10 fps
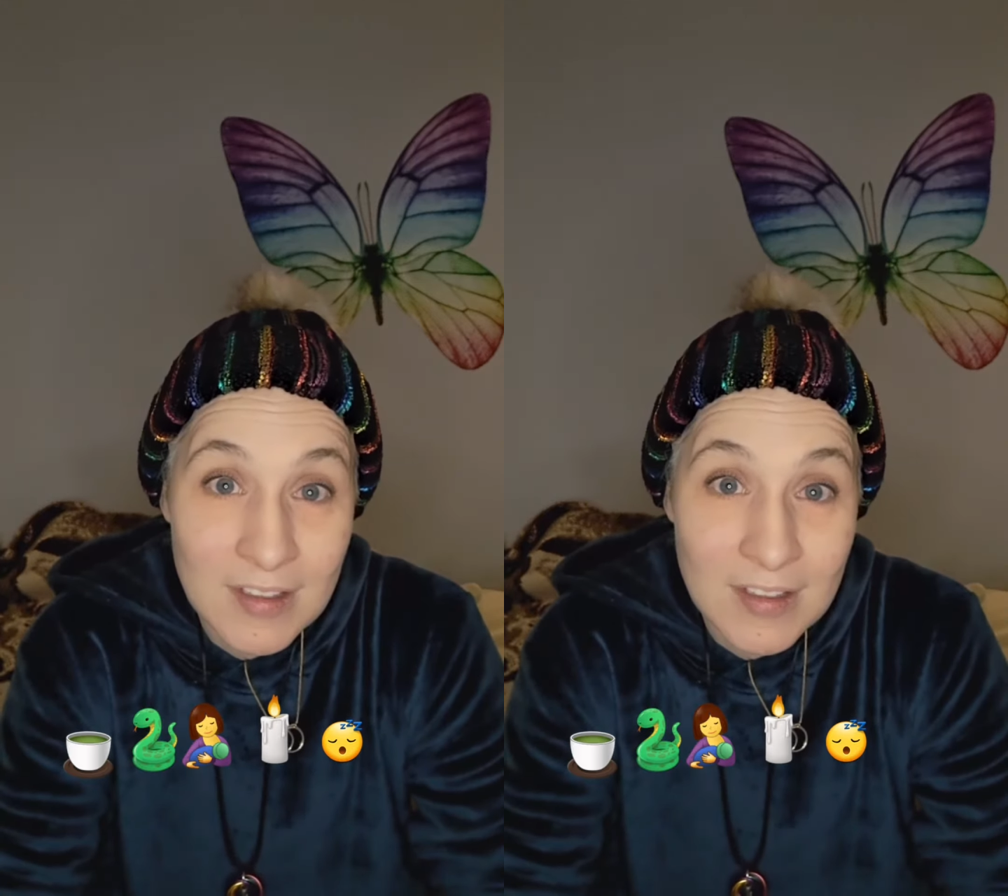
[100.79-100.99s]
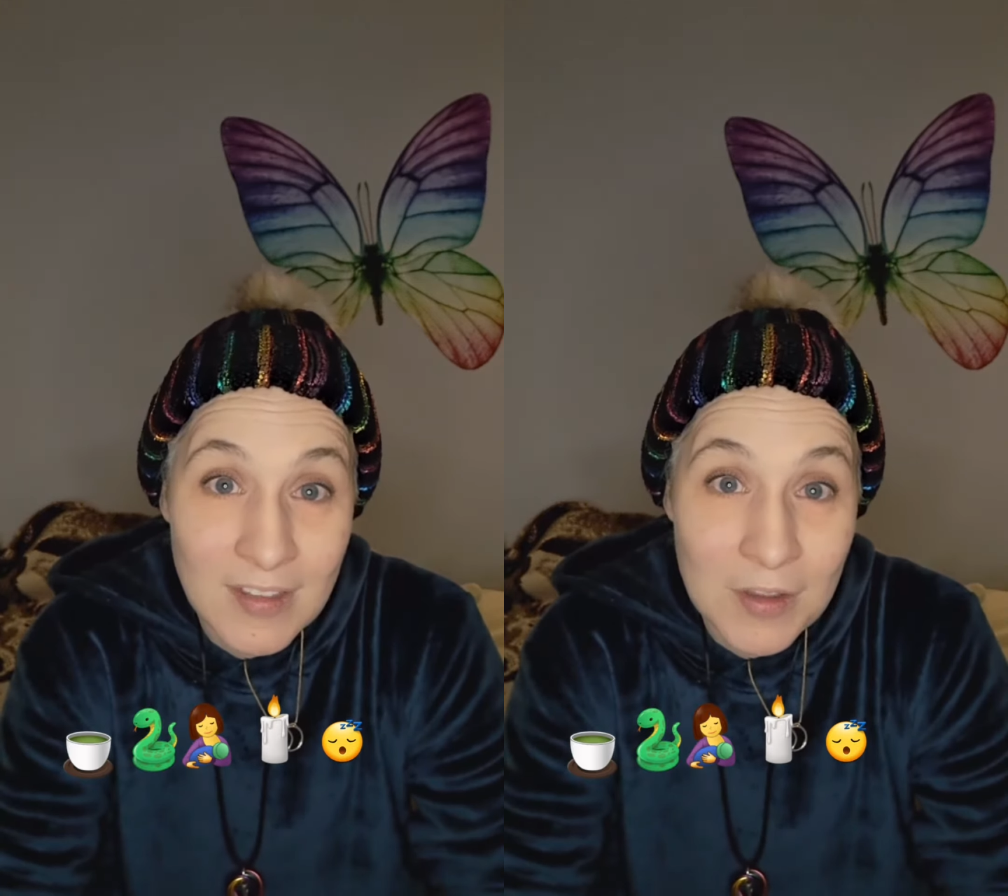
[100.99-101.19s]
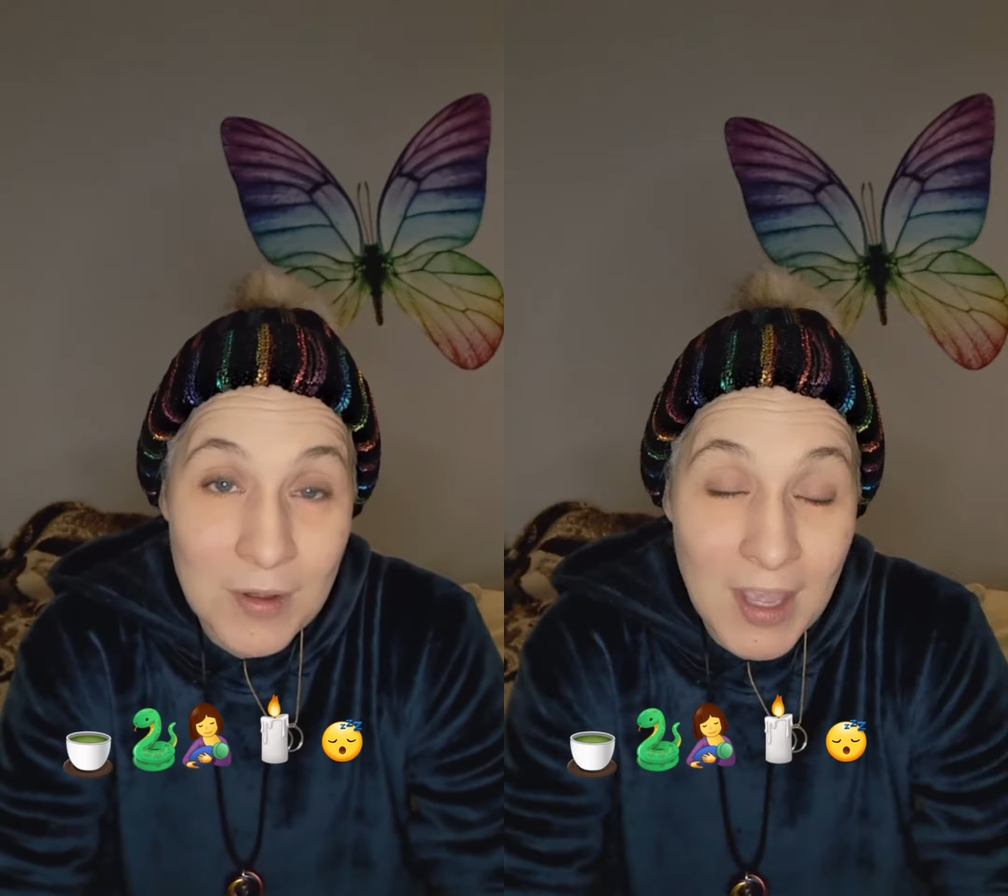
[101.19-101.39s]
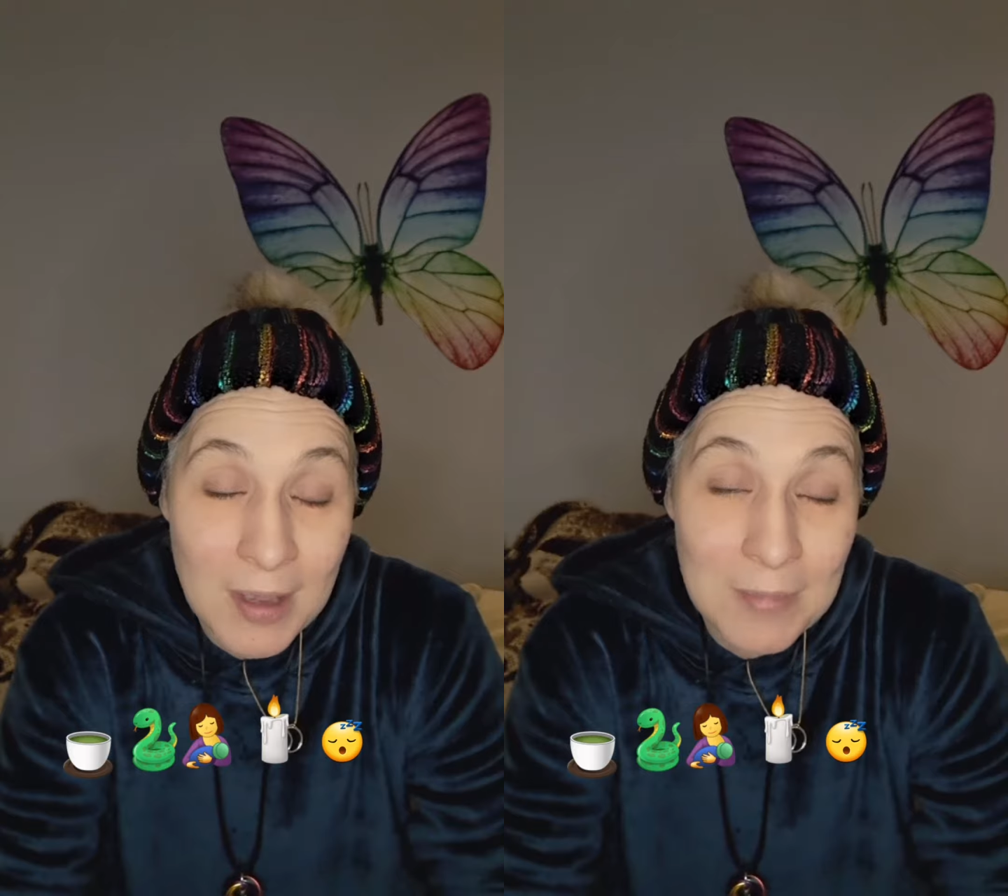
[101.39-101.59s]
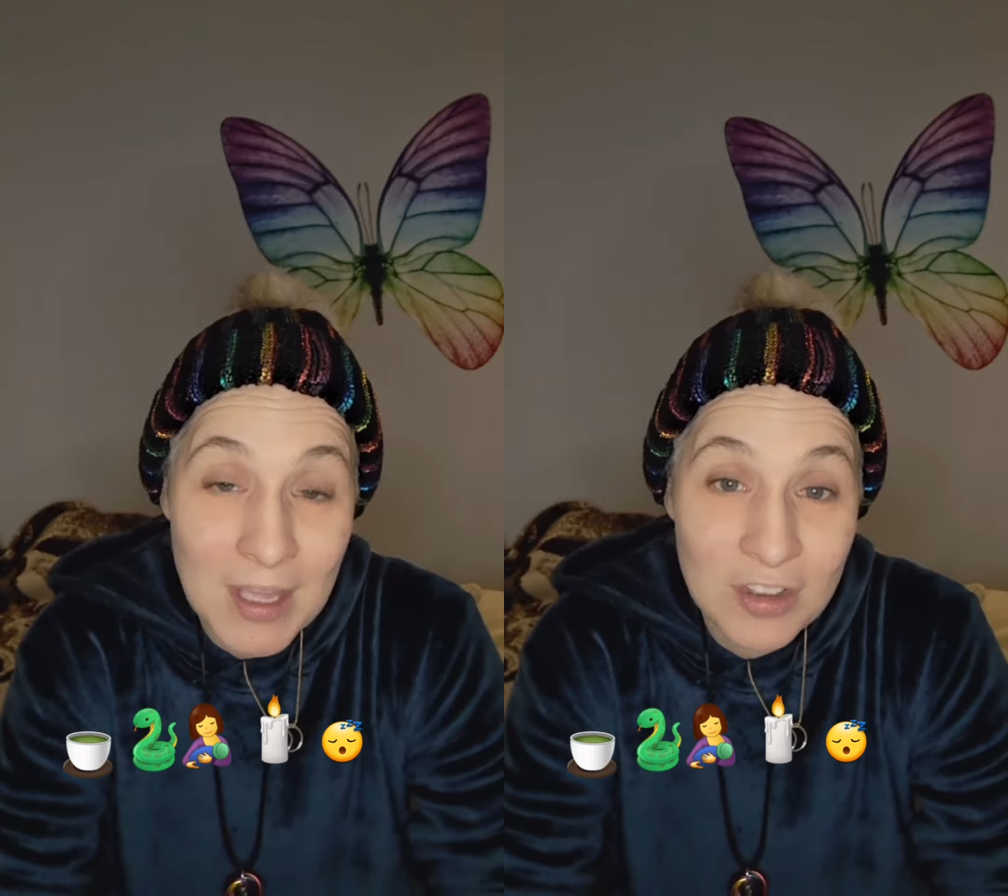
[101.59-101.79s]
that you can
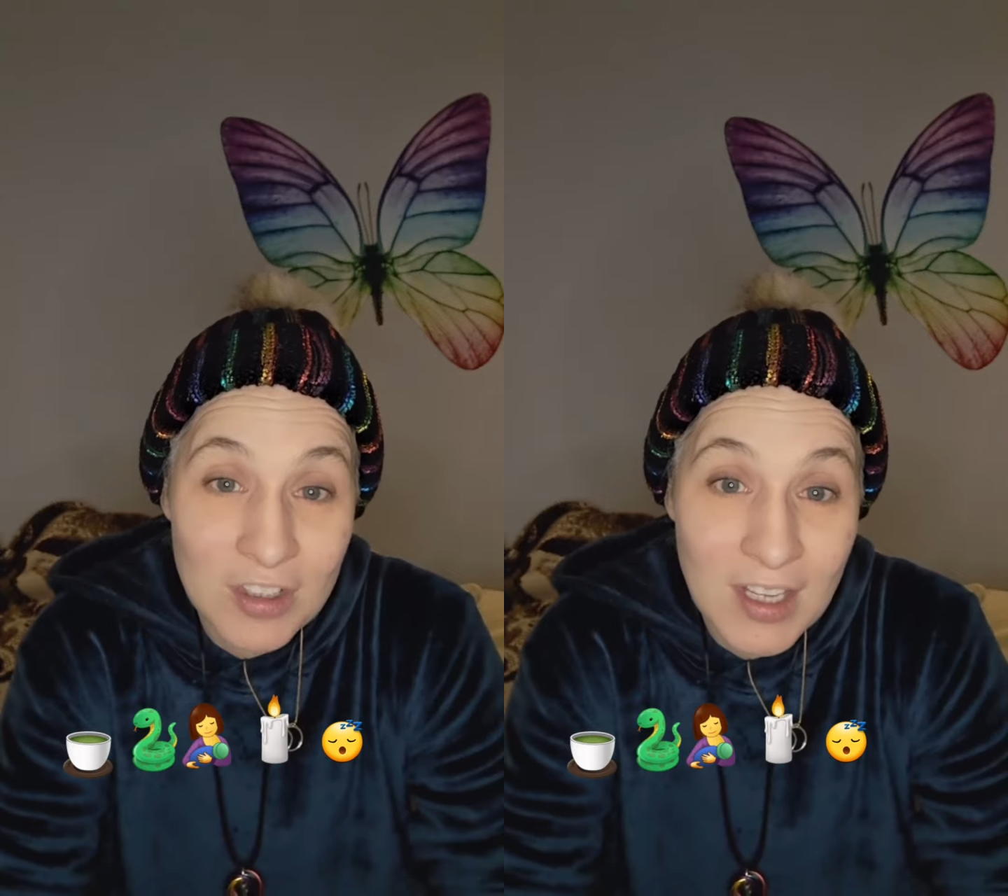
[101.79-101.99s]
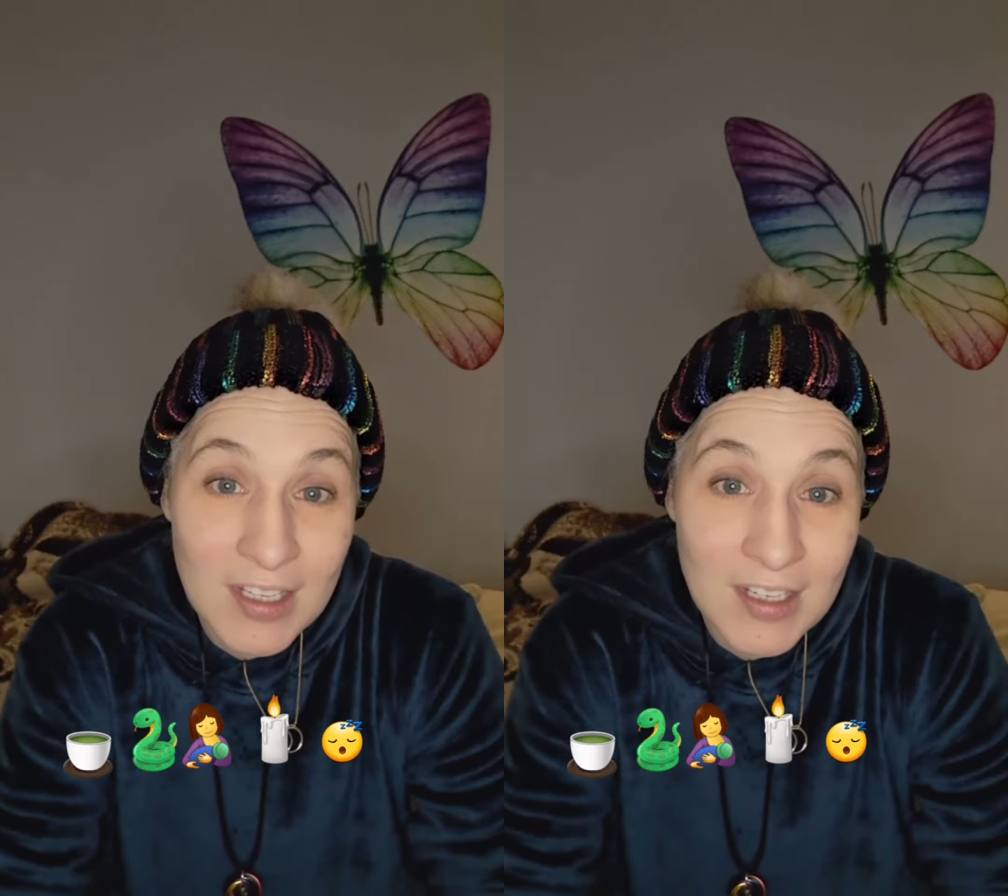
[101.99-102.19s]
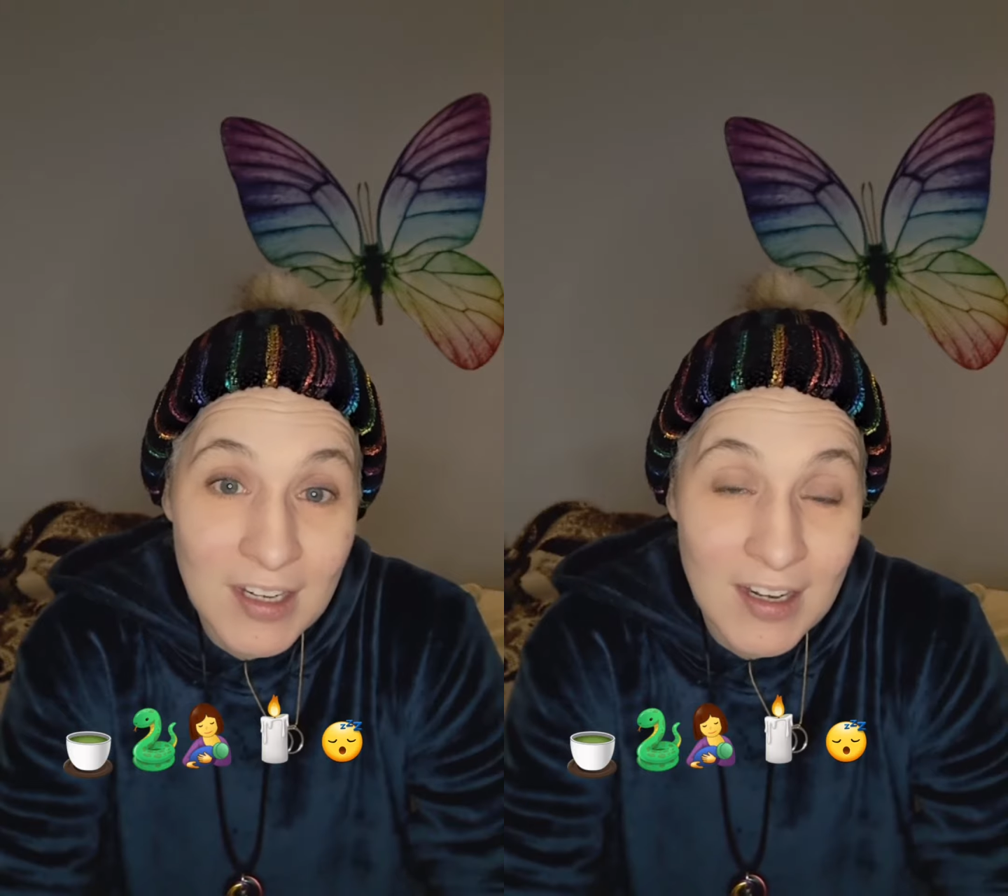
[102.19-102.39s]
be educated and